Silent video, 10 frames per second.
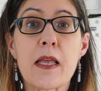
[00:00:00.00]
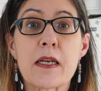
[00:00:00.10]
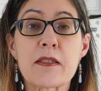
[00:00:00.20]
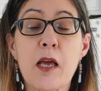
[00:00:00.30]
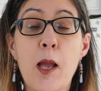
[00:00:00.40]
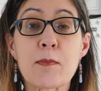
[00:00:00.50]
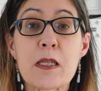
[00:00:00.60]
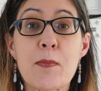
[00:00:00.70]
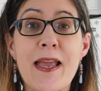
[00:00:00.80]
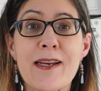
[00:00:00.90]
in a
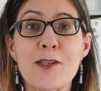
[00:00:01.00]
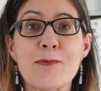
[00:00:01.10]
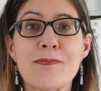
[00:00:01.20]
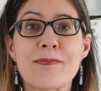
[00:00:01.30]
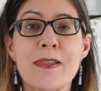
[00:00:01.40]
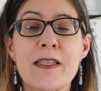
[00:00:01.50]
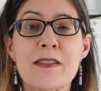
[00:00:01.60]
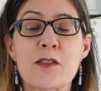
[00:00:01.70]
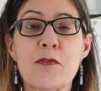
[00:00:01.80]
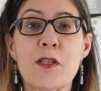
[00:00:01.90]
timely manner.
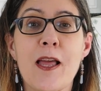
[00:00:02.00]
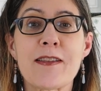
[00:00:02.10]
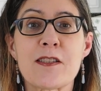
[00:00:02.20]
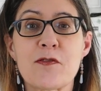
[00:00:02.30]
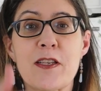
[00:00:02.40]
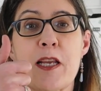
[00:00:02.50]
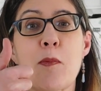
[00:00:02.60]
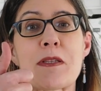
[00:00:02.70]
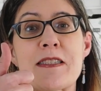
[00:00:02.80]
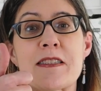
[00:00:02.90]
So if you like this
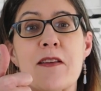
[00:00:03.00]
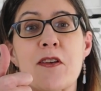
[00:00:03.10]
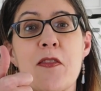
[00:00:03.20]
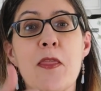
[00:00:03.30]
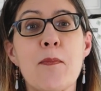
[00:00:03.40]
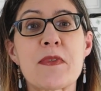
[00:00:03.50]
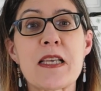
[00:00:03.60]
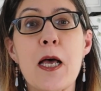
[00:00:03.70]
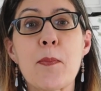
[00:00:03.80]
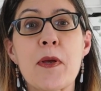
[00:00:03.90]
video, please give it a thumbs
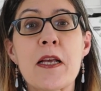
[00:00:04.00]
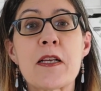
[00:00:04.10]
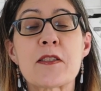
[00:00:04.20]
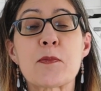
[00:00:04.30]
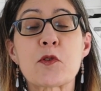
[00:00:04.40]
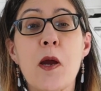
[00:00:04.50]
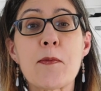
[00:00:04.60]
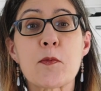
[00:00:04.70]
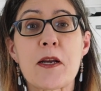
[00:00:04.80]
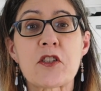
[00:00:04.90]
up.
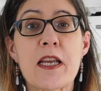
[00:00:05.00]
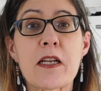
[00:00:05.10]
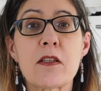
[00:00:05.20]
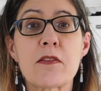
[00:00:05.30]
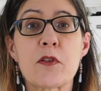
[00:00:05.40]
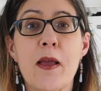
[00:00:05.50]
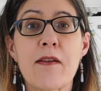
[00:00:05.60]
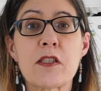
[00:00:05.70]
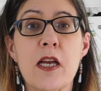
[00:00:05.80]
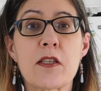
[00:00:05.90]
Subscribe to my channel if you
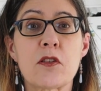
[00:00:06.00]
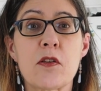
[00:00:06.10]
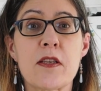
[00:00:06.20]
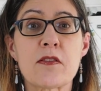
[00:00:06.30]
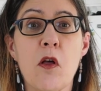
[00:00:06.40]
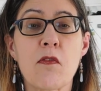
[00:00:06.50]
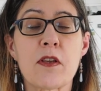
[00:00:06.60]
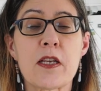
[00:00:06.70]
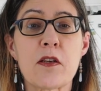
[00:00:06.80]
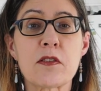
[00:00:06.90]
haven't. I do these haul
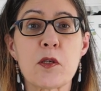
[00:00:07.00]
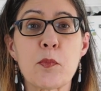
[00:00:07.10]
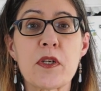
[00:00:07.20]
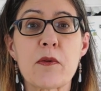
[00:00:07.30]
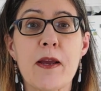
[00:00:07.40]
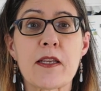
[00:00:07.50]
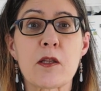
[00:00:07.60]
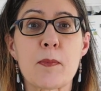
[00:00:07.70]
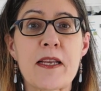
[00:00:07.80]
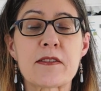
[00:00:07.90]
videos on a pretty
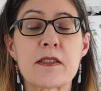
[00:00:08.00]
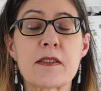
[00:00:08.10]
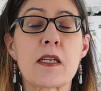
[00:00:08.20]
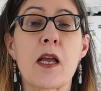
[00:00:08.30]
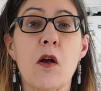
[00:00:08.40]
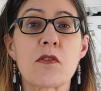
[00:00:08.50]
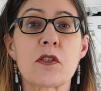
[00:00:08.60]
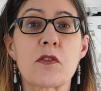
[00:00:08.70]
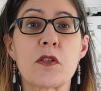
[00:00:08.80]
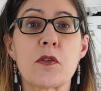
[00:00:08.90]
regular basis, and I
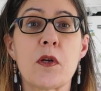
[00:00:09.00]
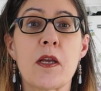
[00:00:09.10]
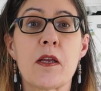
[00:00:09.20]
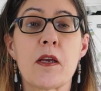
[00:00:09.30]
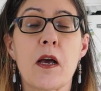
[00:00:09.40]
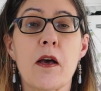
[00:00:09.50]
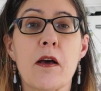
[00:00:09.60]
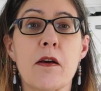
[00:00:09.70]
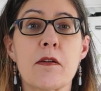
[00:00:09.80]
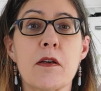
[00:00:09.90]
also do
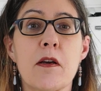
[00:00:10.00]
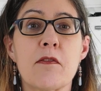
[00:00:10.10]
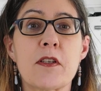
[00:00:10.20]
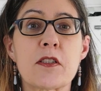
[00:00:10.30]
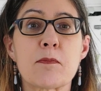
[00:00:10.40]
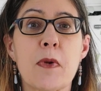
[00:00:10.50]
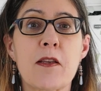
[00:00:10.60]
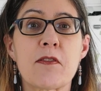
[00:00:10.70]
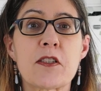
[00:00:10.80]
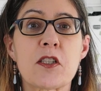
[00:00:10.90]
uh, vin
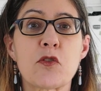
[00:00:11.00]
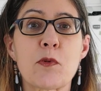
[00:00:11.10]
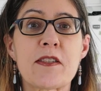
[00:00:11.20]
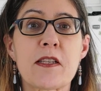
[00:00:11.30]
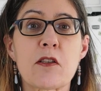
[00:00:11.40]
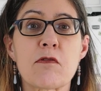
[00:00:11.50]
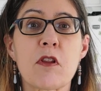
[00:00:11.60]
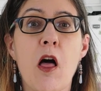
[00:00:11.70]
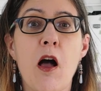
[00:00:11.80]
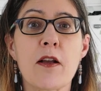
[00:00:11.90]
my vintage reseller
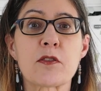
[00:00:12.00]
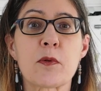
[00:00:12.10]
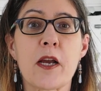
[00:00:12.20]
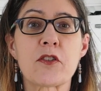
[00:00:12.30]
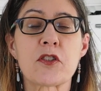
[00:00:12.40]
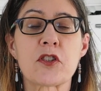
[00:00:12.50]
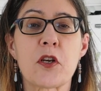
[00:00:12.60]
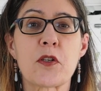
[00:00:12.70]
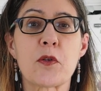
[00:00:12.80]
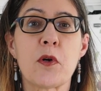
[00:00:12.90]
vlogs where I just
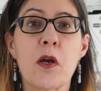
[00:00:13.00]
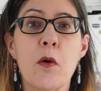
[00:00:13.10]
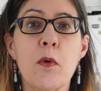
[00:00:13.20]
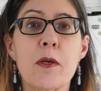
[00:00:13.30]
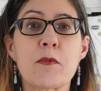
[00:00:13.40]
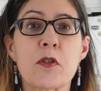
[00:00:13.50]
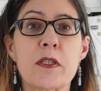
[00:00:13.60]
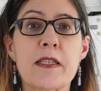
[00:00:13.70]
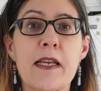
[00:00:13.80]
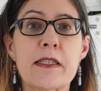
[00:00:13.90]
show you what I'm
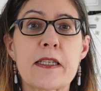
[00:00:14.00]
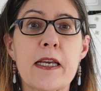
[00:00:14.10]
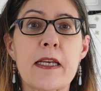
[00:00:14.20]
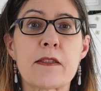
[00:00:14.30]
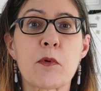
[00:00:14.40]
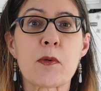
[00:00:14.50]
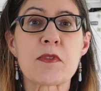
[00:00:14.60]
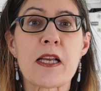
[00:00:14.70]
doing day to day, what I'm